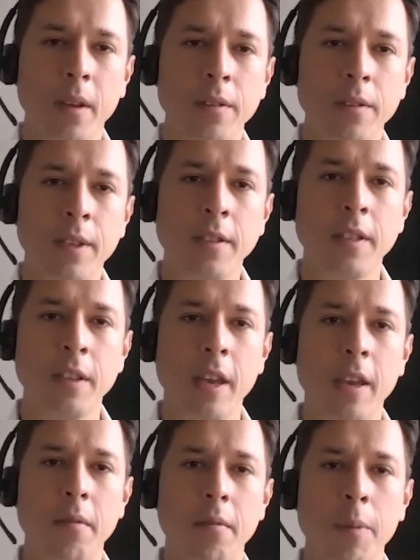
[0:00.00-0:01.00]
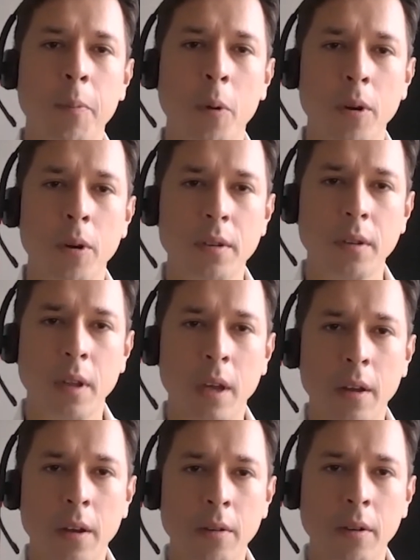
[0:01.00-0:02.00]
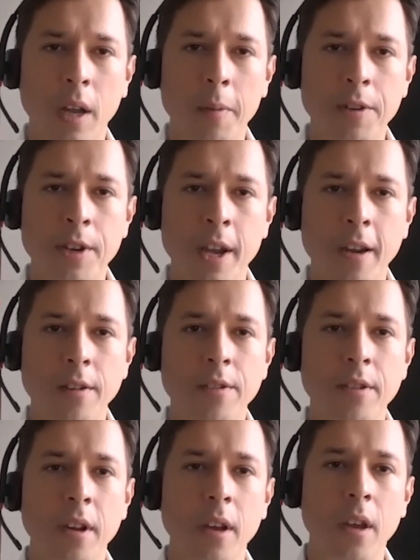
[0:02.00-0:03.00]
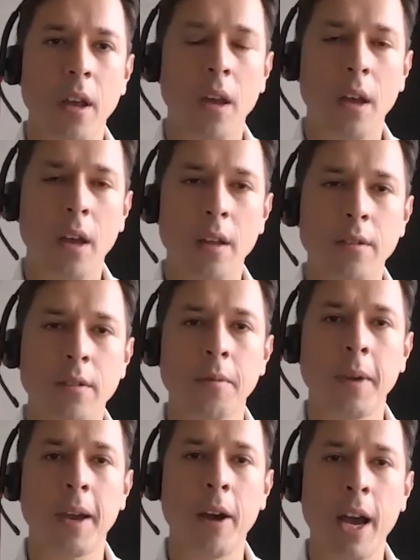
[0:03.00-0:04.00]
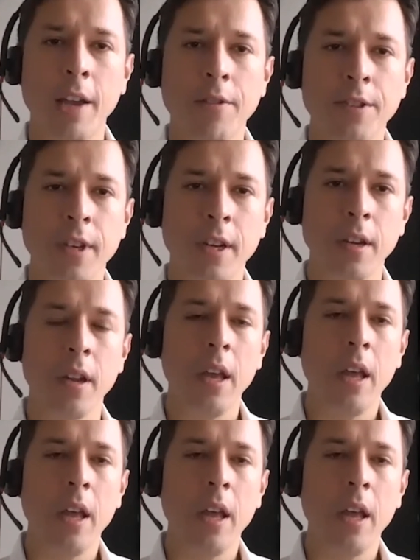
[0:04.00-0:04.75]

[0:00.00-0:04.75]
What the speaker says: CCC report on climate change talked about hydrogen,